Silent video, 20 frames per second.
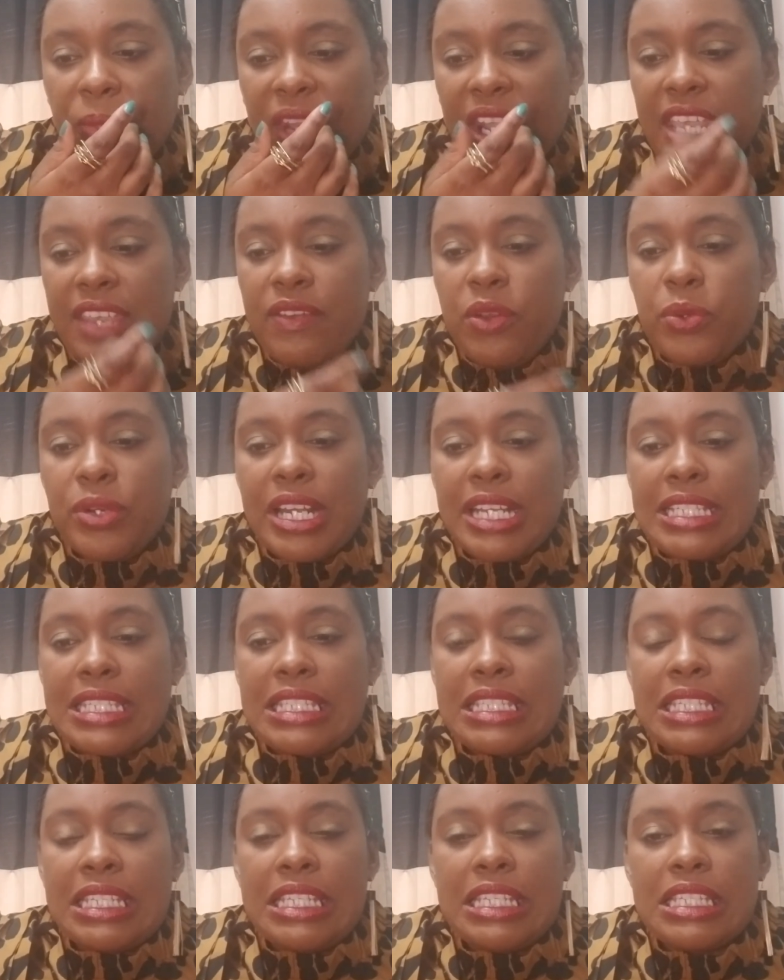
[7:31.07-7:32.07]
Even when I
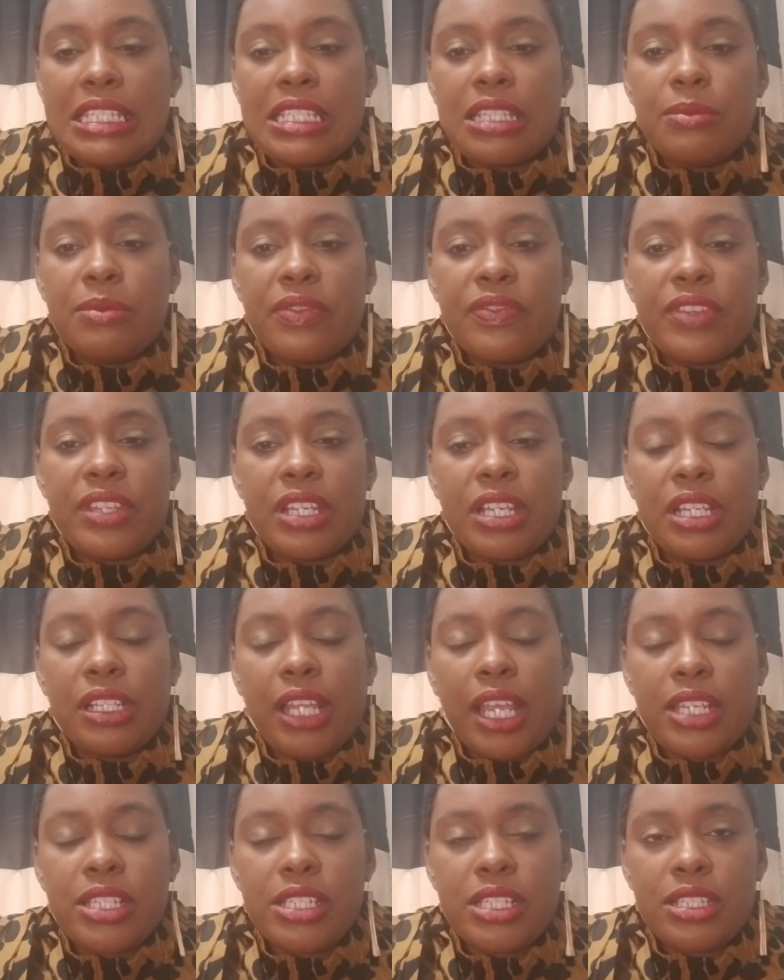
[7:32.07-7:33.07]
see some of the
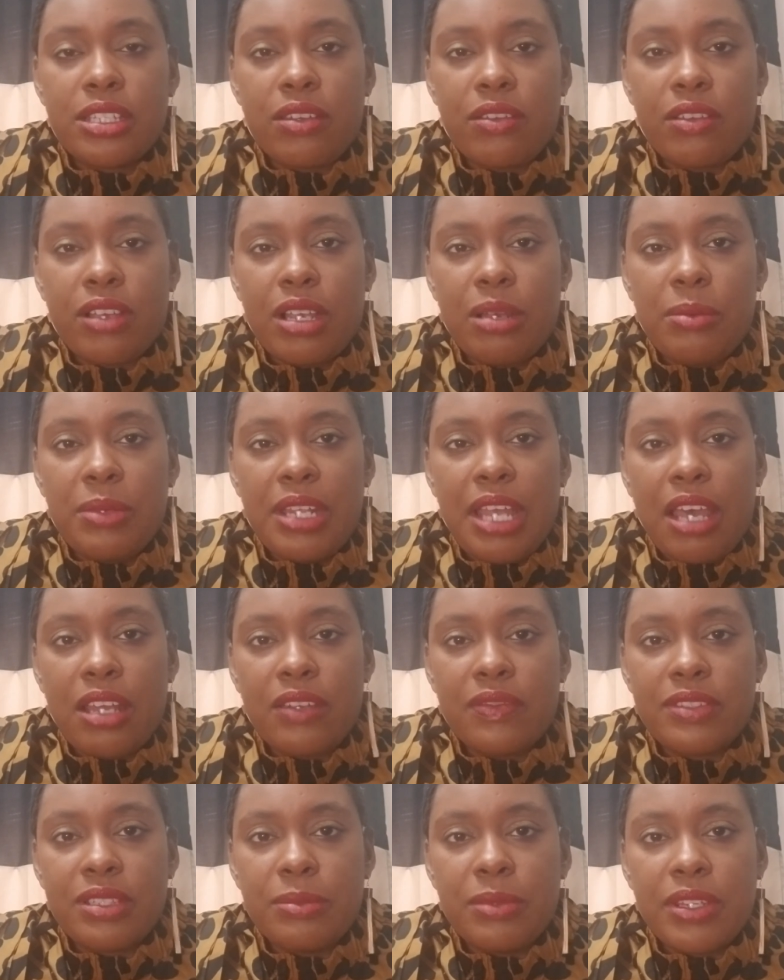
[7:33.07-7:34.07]
collections that are coming out
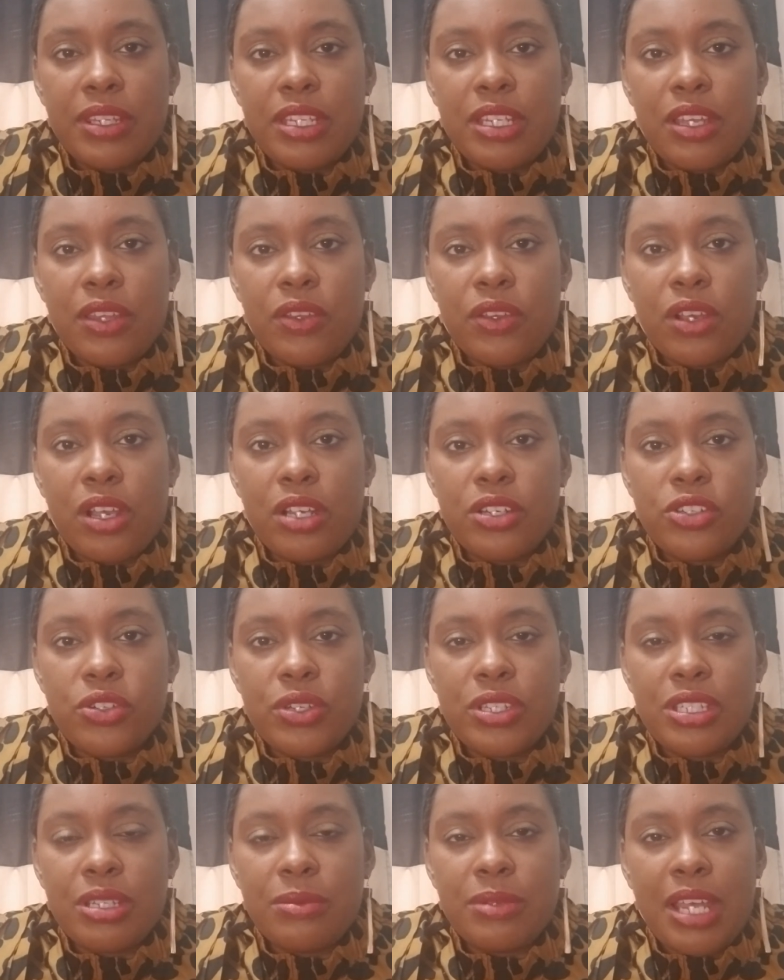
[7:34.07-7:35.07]
of some of the other
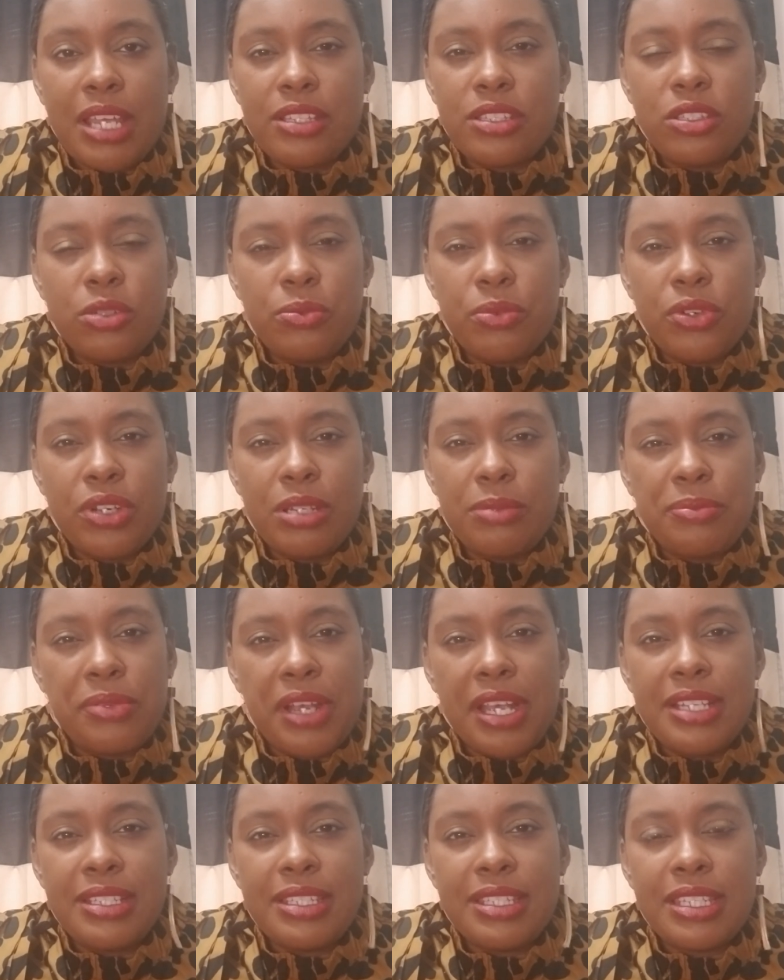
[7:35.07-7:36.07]
countries, I'm not super
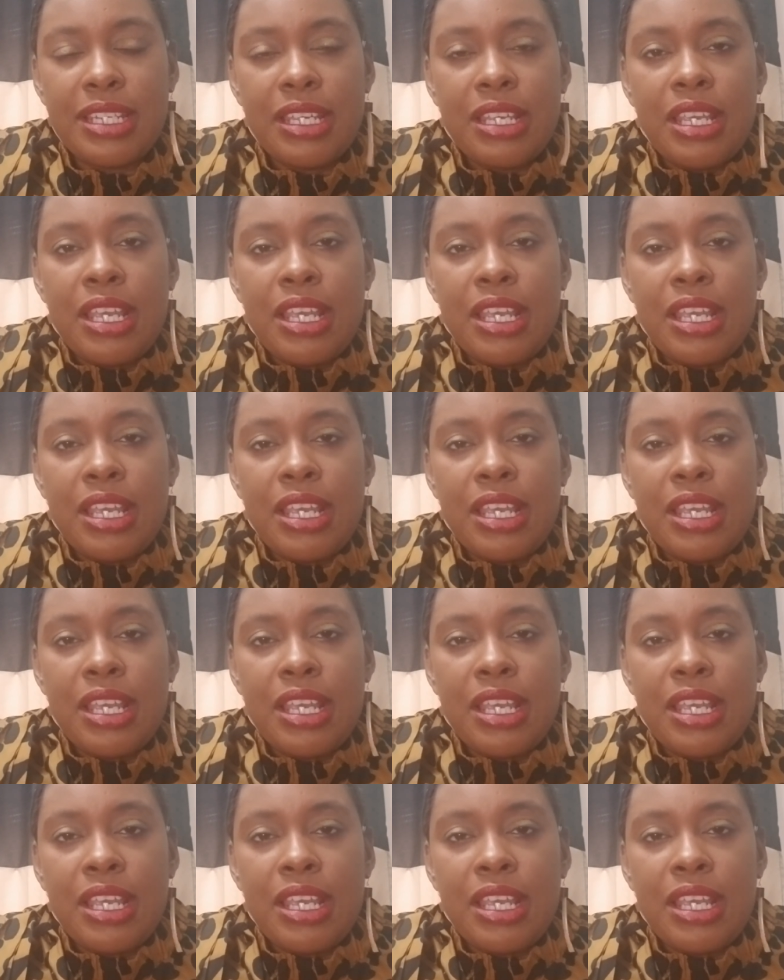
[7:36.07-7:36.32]
impressed.